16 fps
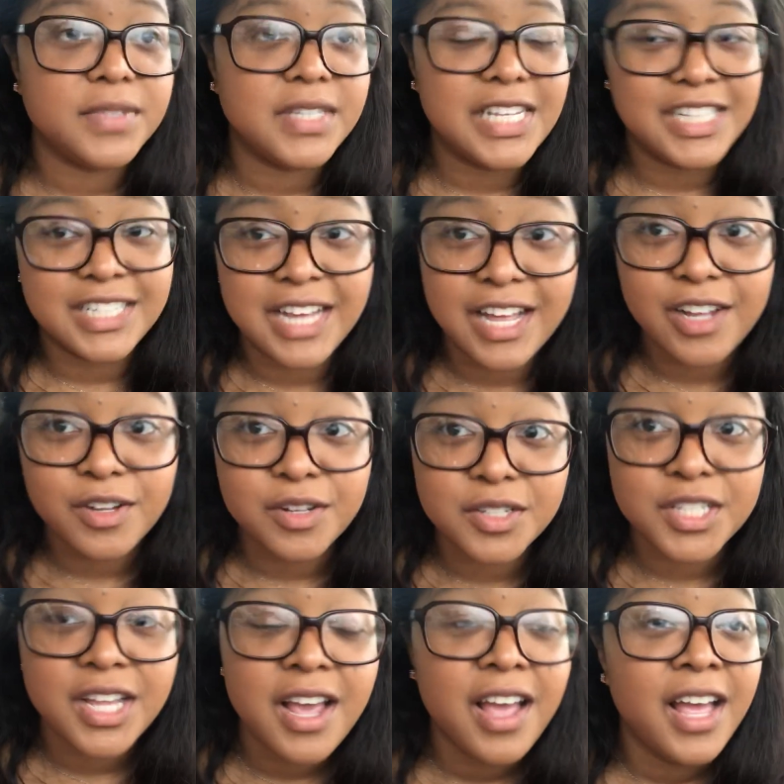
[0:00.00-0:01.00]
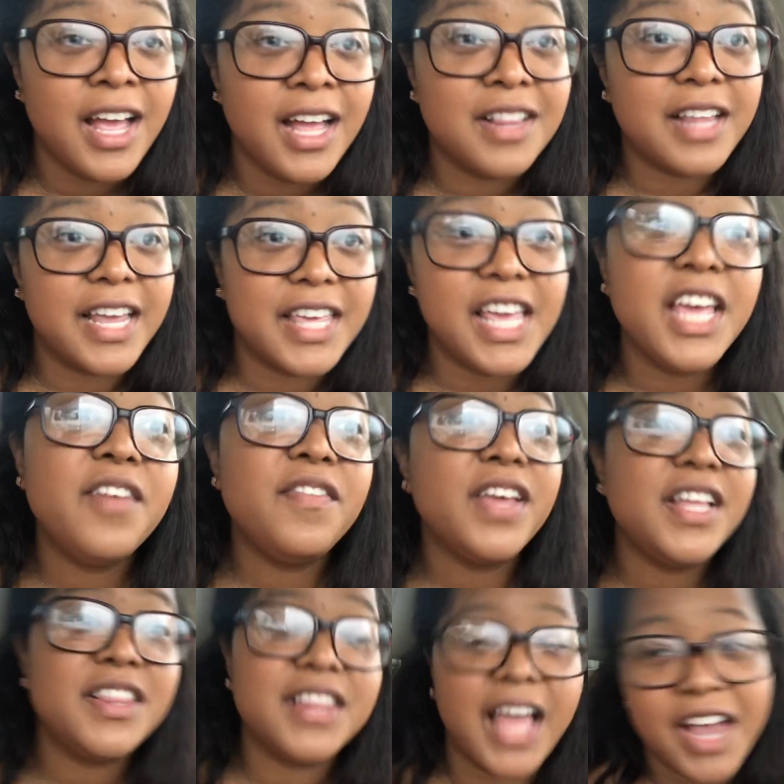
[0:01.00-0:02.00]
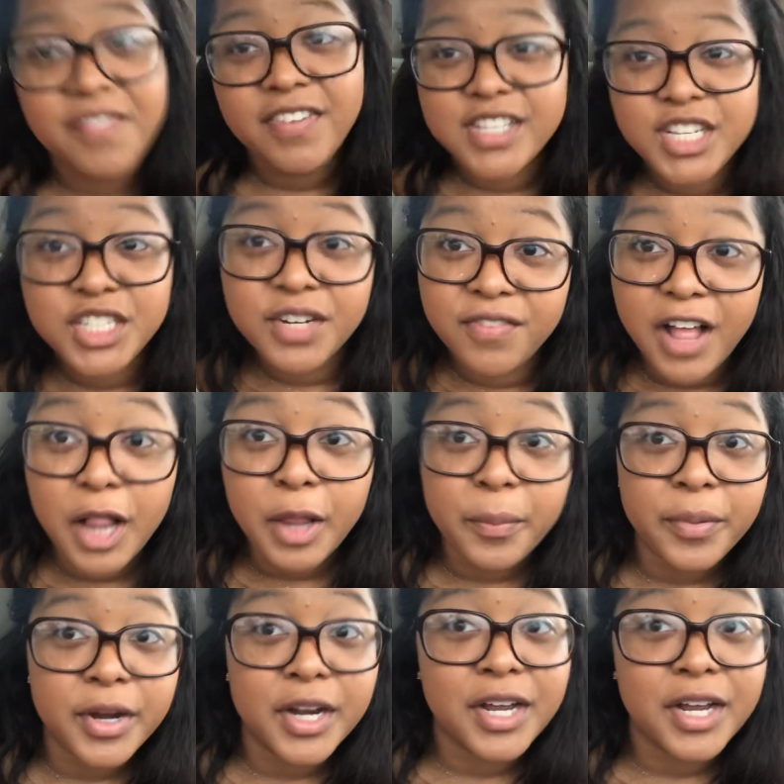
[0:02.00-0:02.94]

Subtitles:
details, like even life as a developer,